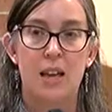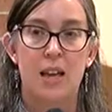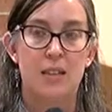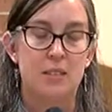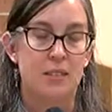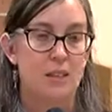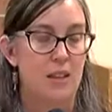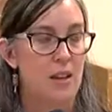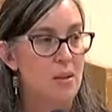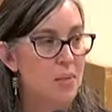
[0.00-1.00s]
is the
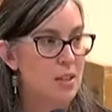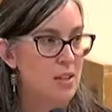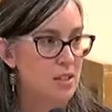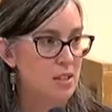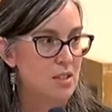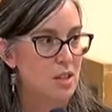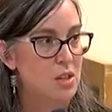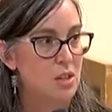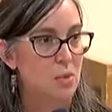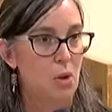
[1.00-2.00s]
enabling
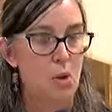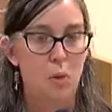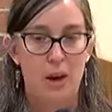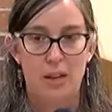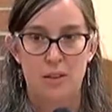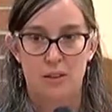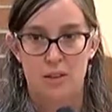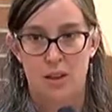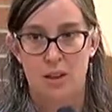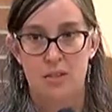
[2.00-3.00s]
legislation requires
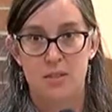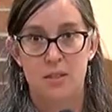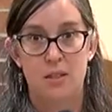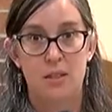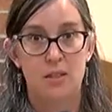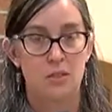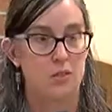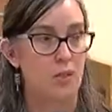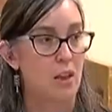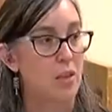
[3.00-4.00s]
us to
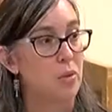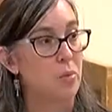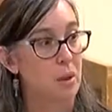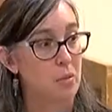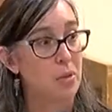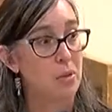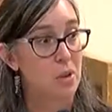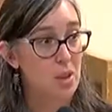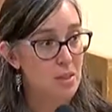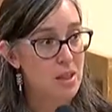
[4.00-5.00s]
follow public
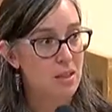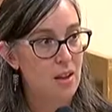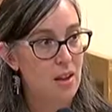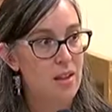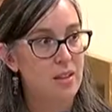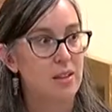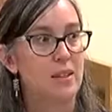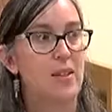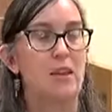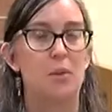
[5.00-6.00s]
procurement law,
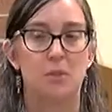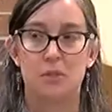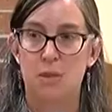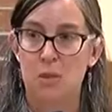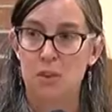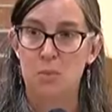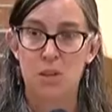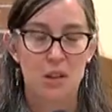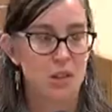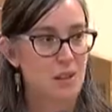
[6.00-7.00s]
which if you're a
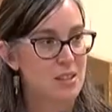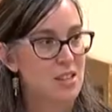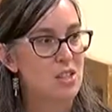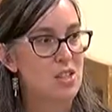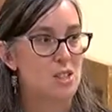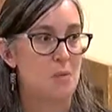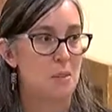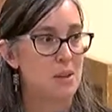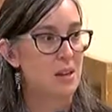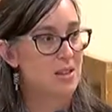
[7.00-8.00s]
community organization is
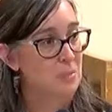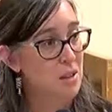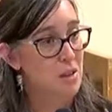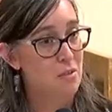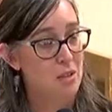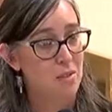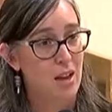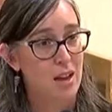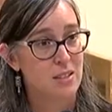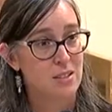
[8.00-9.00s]
maybe not something you've ever
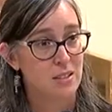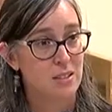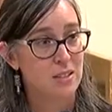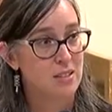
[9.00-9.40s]
had to